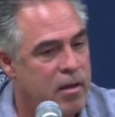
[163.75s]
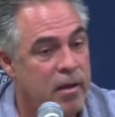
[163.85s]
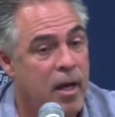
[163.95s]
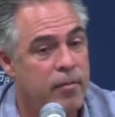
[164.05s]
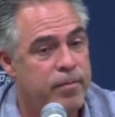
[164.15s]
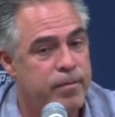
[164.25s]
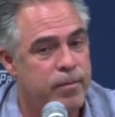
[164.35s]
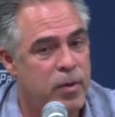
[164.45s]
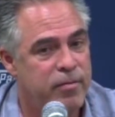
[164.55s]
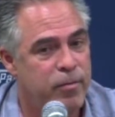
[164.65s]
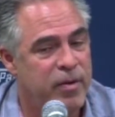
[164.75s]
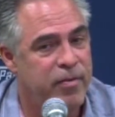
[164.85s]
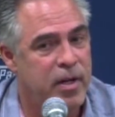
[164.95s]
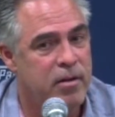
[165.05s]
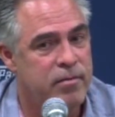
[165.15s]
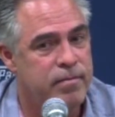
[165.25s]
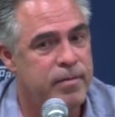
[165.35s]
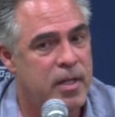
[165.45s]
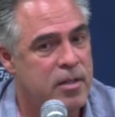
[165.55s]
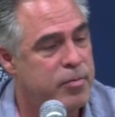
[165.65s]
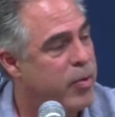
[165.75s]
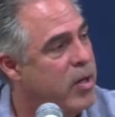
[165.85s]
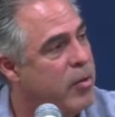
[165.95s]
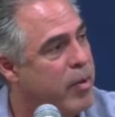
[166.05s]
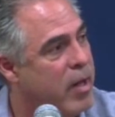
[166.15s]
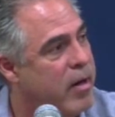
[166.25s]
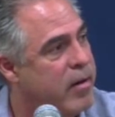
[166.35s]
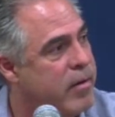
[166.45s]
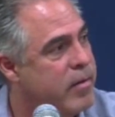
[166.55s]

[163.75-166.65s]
Yeah, we figured that he's a pretty good player.